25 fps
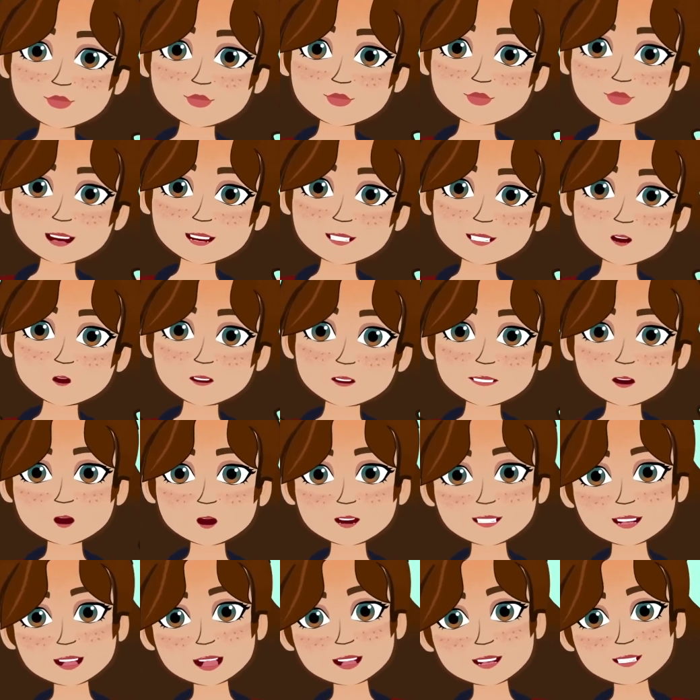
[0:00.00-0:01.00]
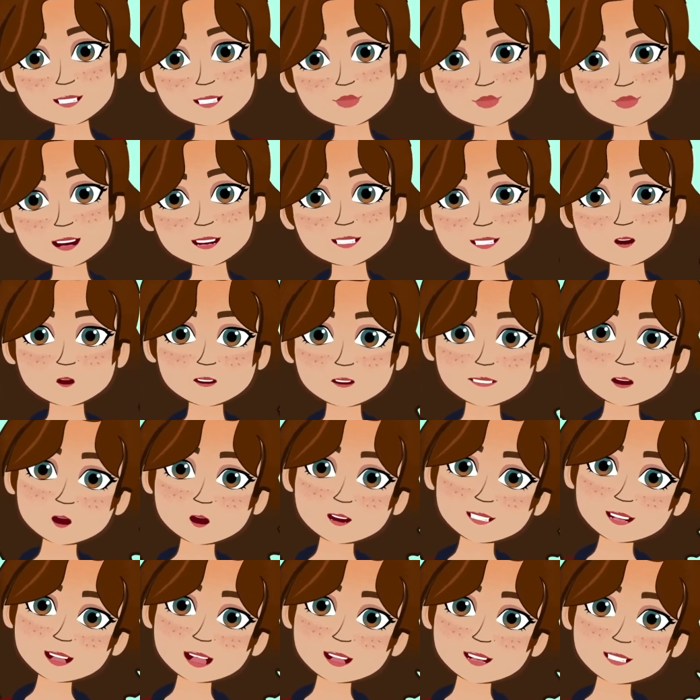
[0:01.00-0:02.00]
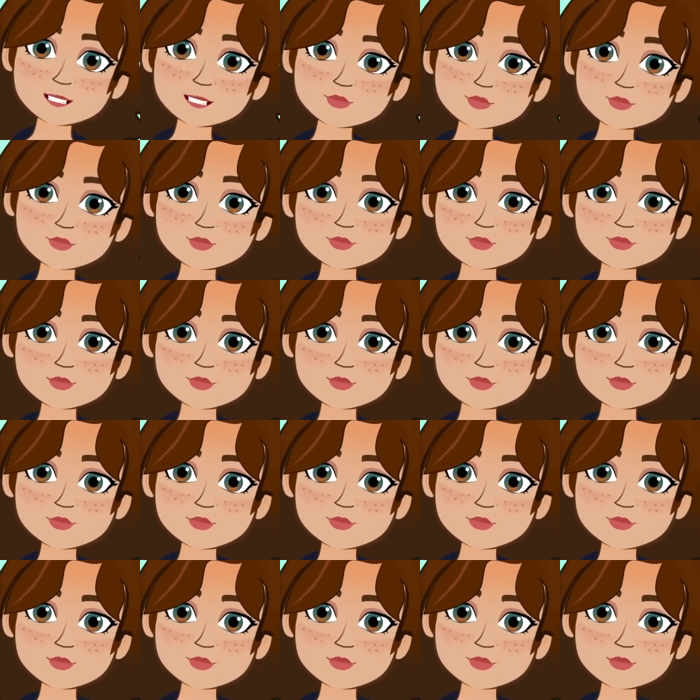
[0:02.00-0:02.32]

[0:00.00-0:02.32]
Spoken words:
and a role model for my generation.